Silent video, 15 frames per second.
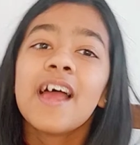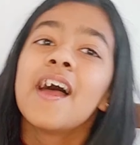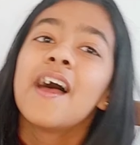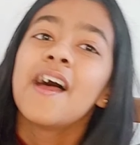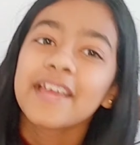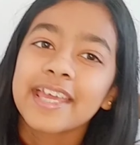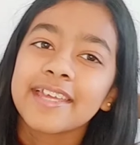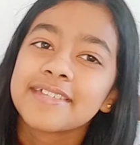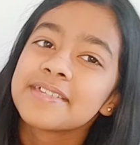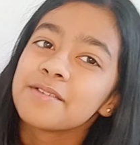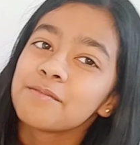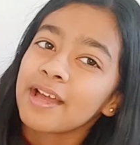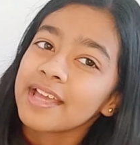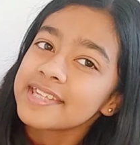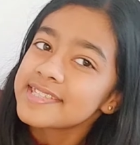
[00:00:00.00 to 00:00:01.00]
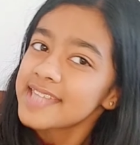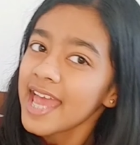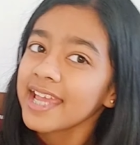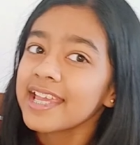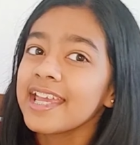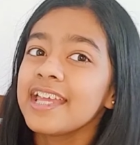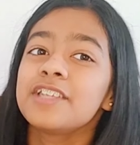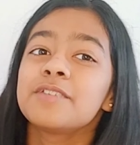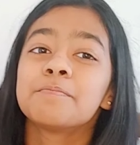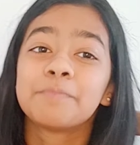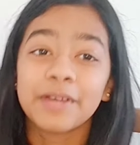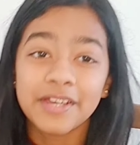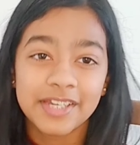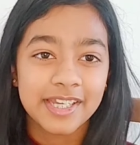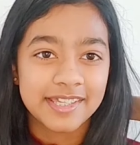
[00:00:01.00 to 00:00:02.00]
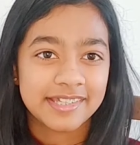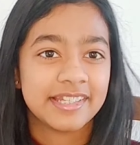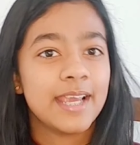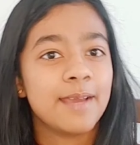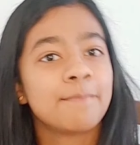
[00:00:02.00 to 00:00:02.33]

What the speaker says: Okay, so my second bonus tip